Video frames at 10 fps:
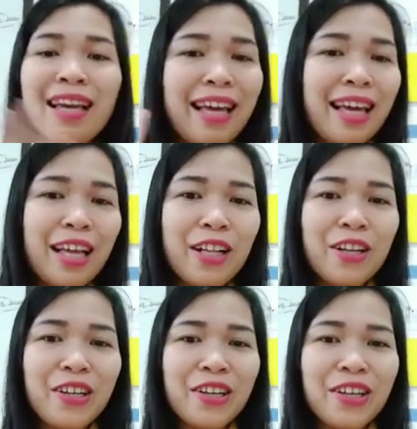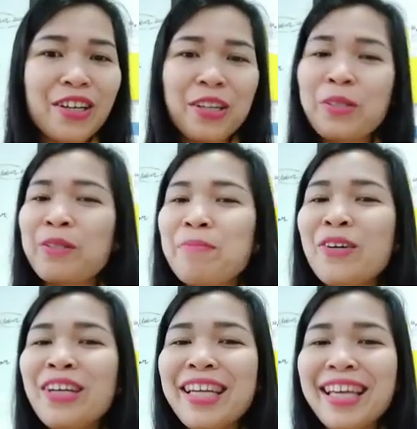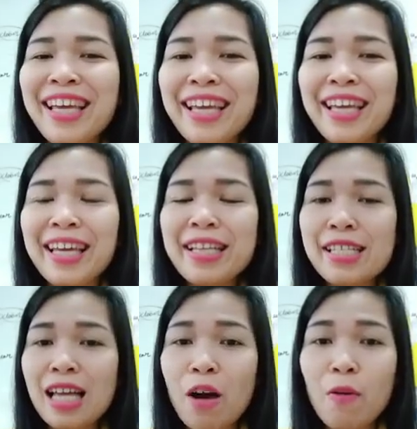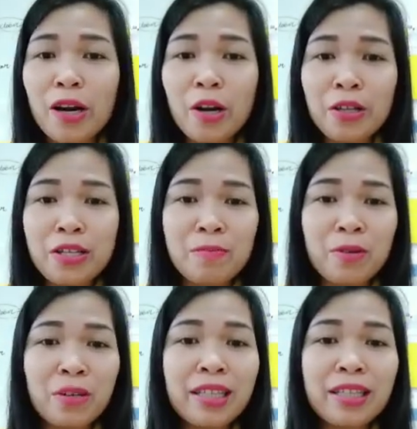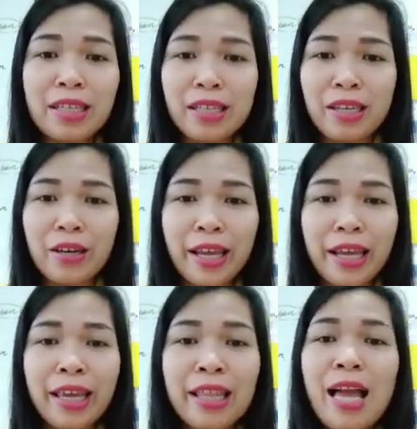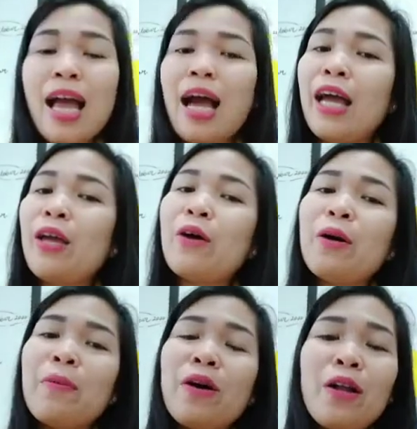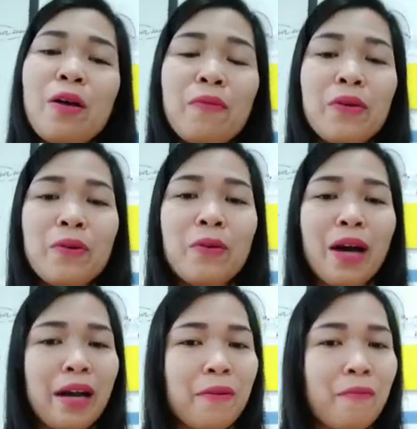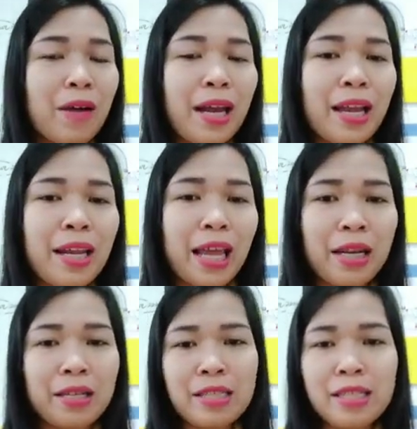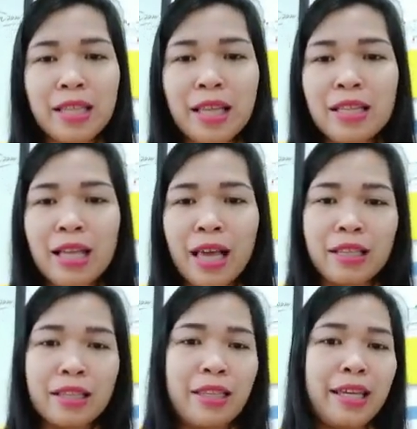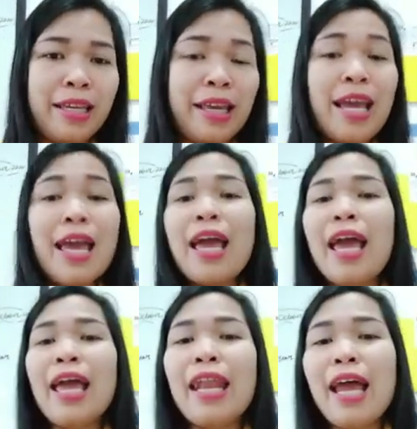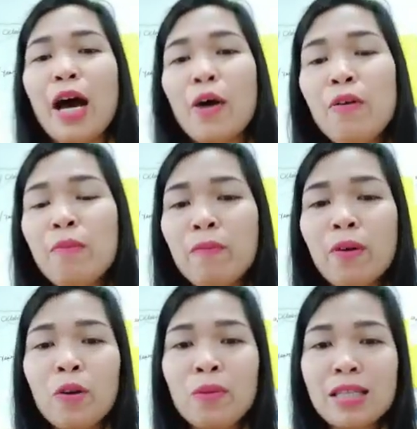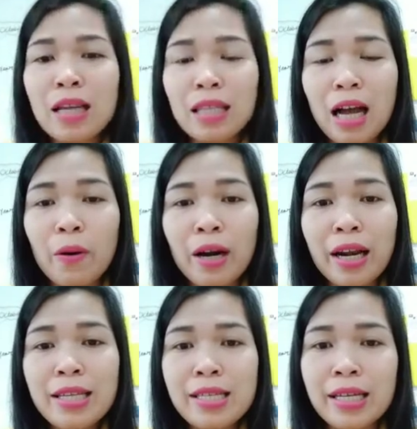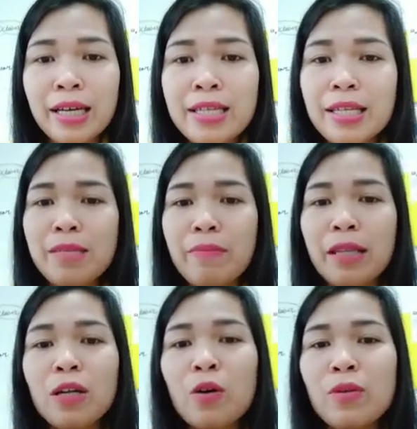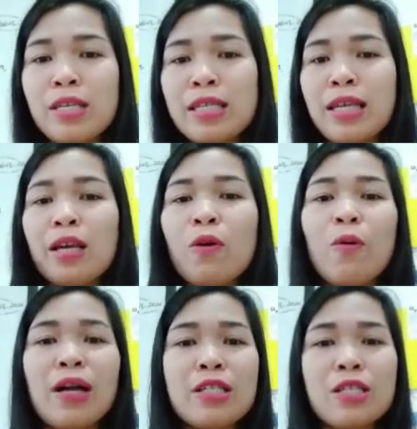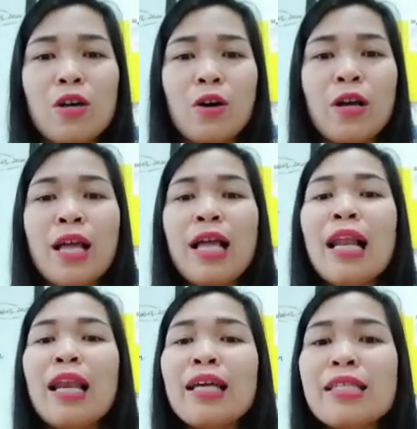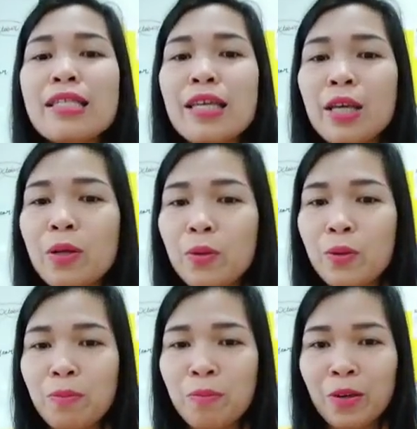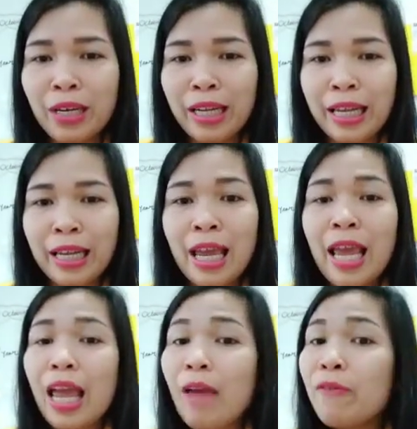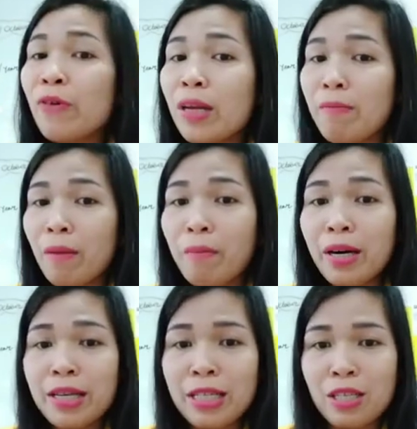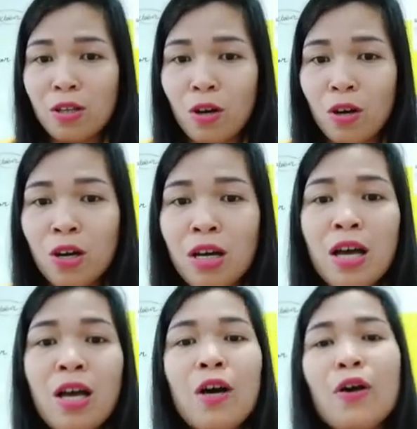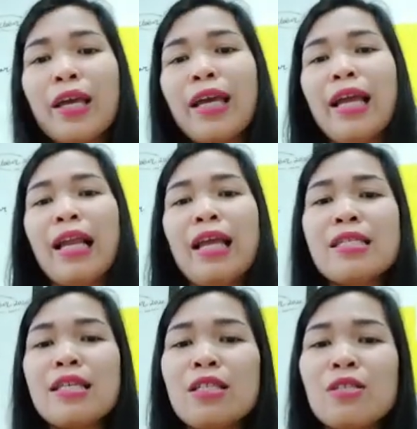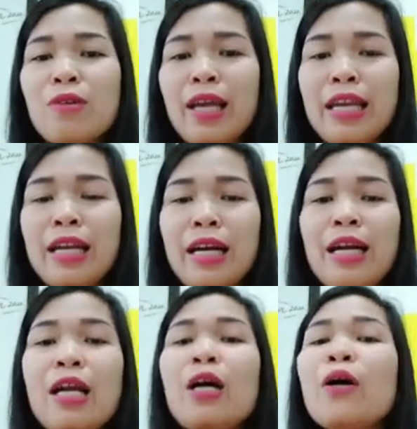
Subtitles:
Hello, good morning kids. How are you this morning, third grade? I hope all of you are fine and still healthy. And now, before we start our lessons, it's better we sing one song. Let's sing Good Morning. Have you remembered this song? Okay, let's sing together.